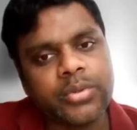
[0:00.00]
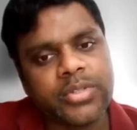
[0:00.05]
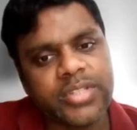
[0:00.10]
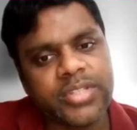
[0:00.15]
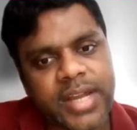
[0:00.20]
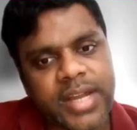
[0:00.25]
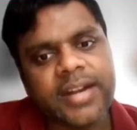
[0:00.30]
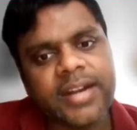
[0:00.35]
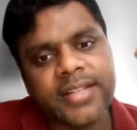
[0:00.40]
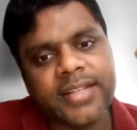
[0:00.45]
to use
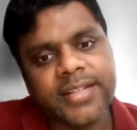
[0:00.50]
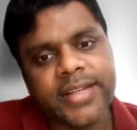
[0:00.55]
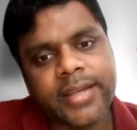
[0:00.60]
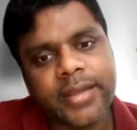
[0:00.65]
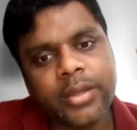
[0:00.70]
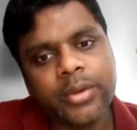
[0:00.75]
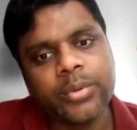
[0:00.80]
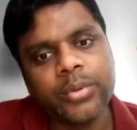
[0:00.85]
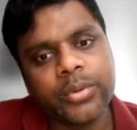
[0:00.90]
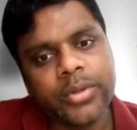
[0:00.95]
that as a
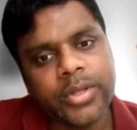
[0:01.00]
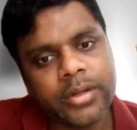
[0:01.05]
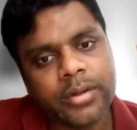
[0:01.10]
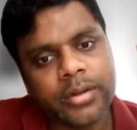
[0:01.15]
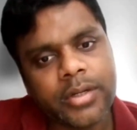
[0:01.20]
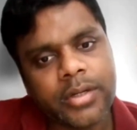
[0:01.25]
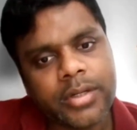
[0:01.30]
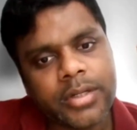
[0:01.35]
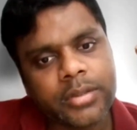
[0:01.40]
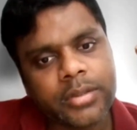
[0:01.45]
cue in
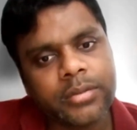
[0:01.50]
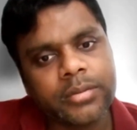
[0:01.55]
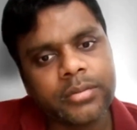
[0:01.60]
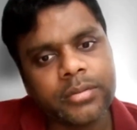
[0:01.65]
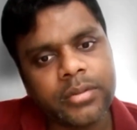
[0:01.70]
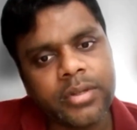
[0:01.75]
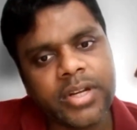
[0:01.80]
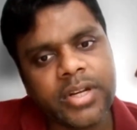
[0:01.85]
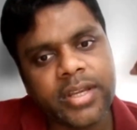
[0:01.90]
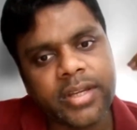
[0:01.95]
order
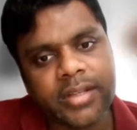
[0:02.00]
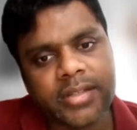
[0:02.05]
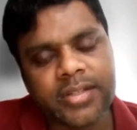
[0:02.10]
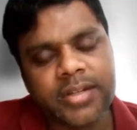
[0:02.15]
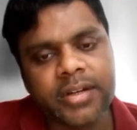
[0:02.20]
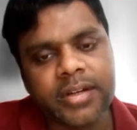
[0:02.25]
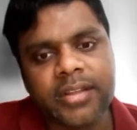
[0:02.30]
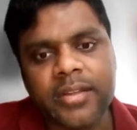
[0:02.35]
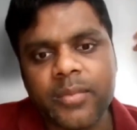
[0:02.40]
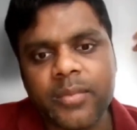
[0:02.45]
to
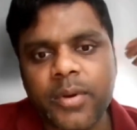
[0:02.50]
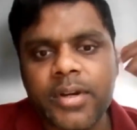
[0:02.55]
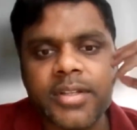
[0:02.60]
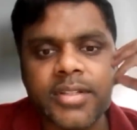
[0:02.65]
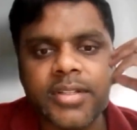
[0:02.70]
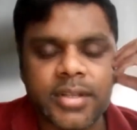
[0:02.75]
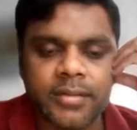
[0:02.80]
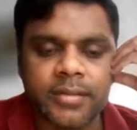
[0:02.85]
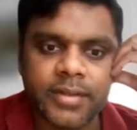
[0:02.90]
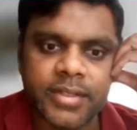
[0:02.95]
reconstruct the
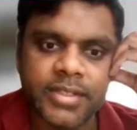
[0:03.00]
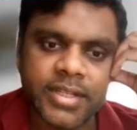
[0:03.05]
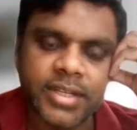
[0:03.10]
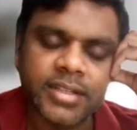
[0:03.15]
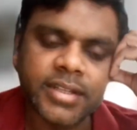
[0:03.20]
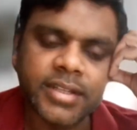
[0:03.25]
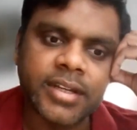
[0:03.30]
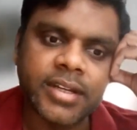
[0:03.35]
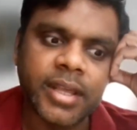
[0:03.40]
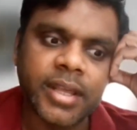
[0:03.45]
water surface
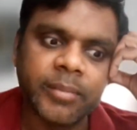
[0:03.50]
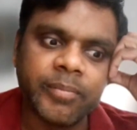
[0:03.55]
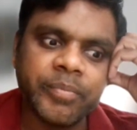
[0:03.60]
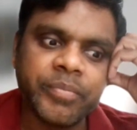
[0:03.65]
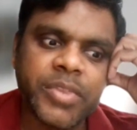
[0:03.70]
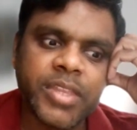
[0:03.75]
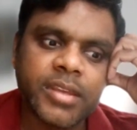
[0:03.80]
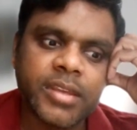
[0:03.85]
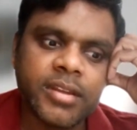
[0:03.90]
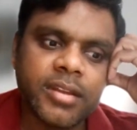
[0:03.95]
at that time.
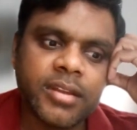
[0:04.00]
